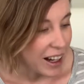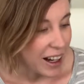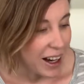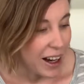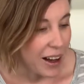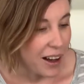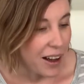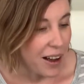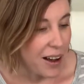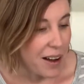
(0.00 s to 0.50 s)

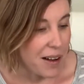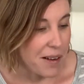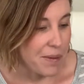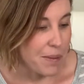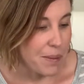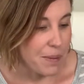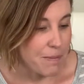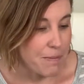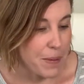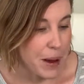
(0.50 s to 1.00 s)

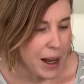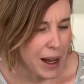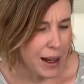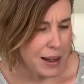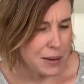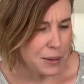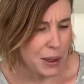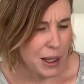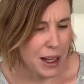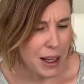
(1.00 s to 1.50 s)
My
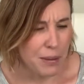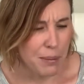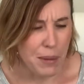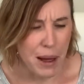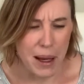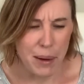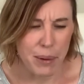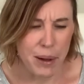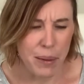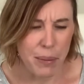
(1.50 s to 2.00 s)
husband had
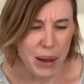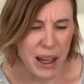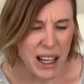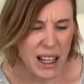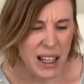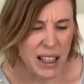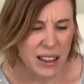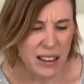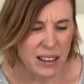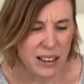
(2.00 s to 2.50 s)
maybe
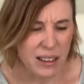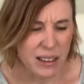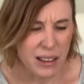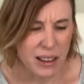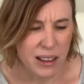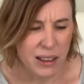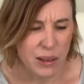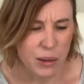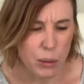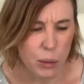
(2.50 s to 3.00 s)
been
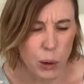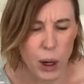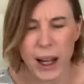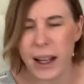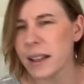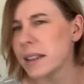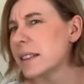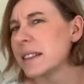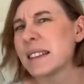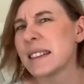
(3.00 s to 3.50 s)

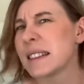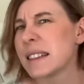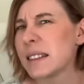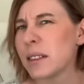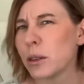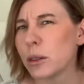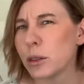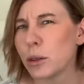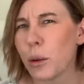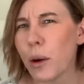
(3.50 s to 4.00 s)
once
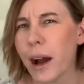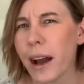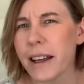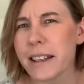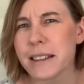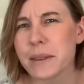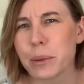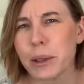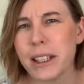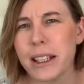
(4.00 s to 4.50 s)
or
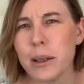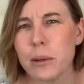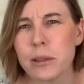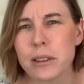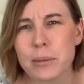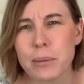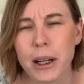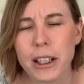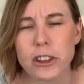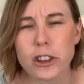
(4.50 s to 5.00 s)
twice when he
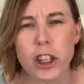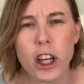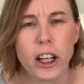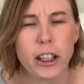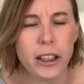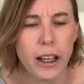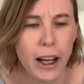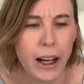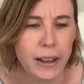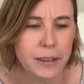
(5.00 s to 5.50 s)
was much
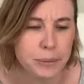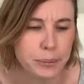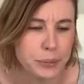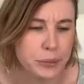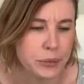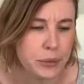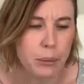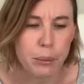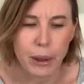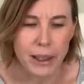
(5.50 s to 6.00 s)
younger.
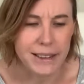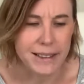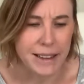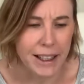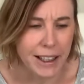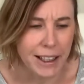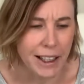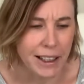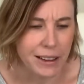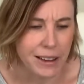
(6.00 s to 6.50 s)
My
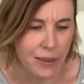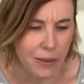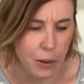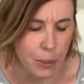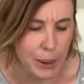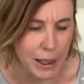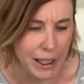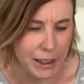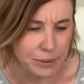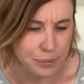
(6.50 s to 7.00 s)
son had never
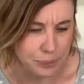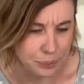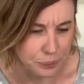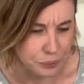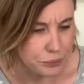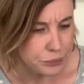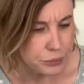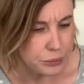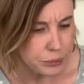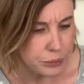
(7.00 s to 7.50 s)
been.
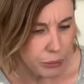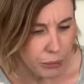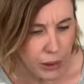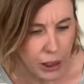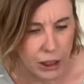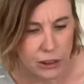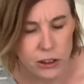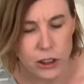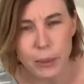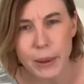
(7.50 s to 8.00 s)

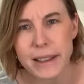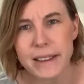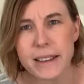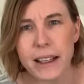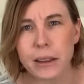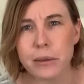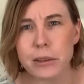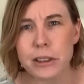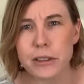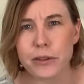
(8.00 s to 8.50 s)
So my
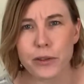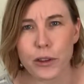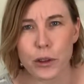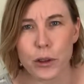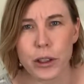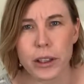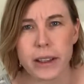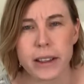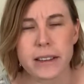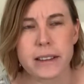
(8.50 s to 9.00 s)
son was
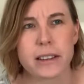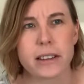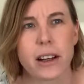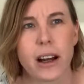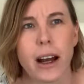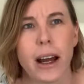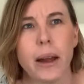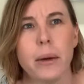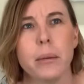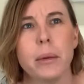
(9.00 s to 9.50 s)
4 at this
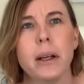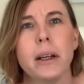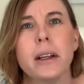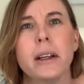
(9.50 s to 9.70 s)
time.